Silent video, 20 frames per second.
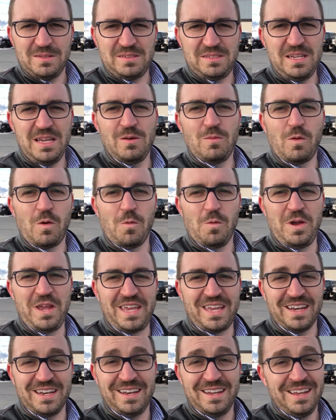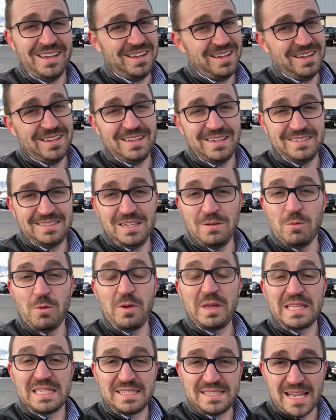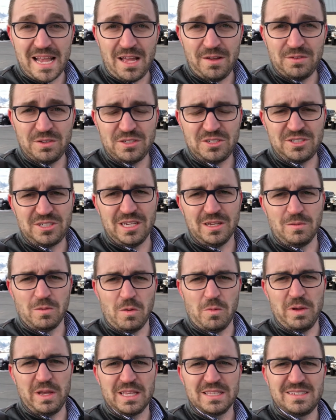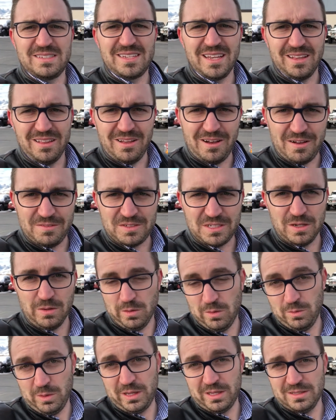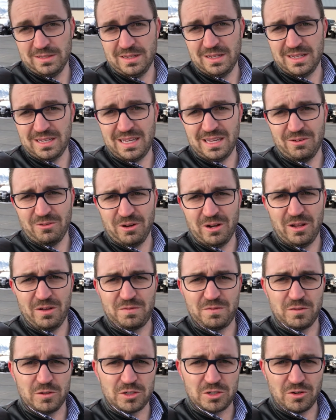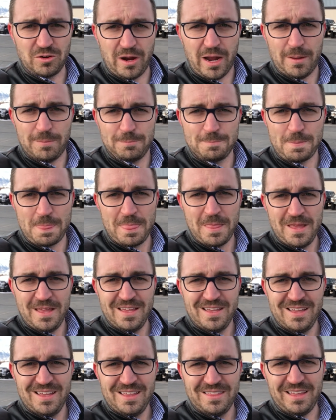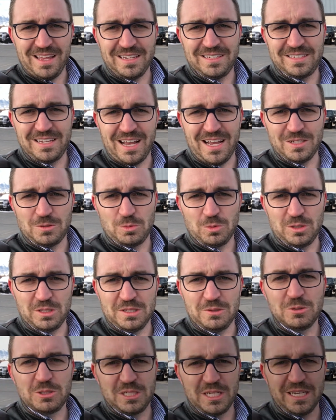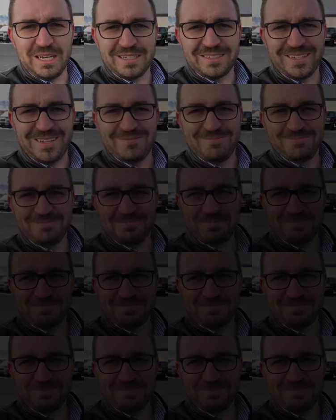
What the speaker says: seeing what we can salvage, seeing what we can sell off, seeing what we can get rid of for scrap. Thanks, guys. We'll see you next time.